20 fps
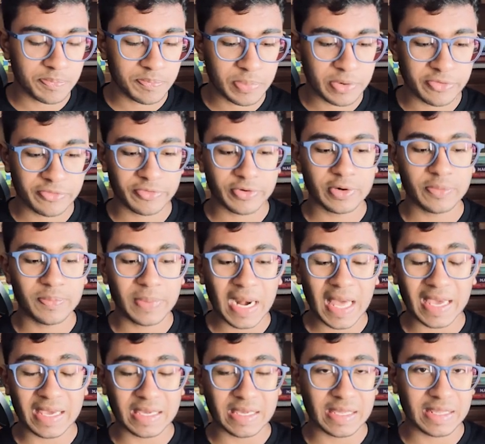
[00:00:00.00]
prefer
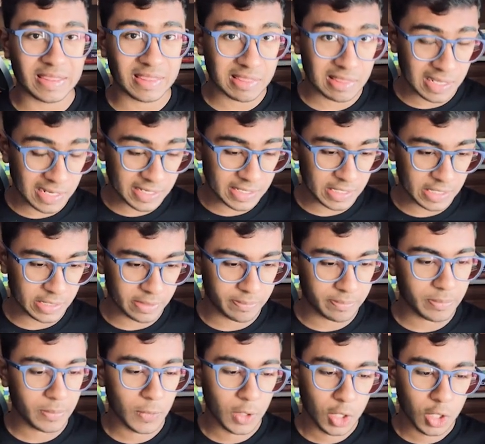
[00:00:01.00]
black slightly.
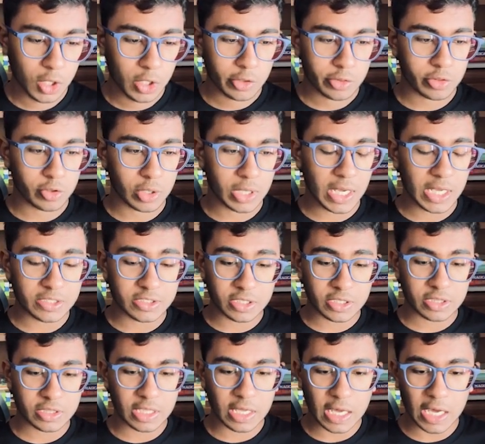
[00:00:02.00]
So yeah, this
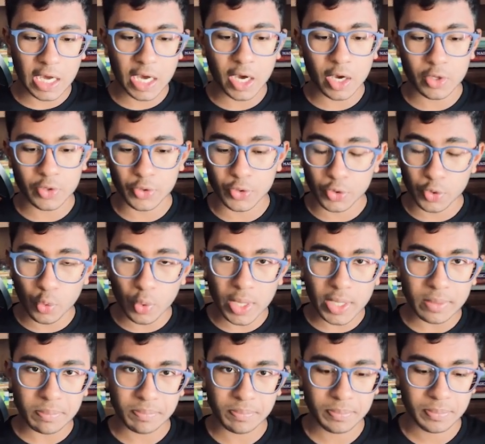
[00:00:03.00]
is how you do
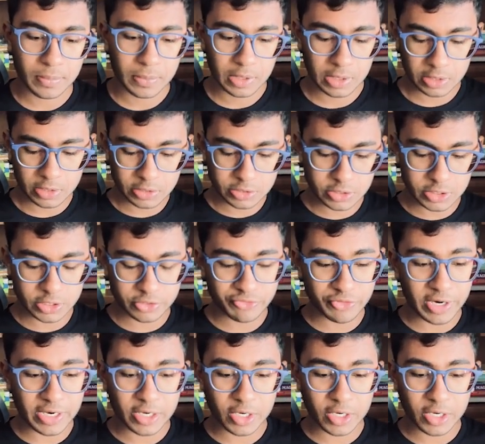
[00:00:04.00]
it. Just find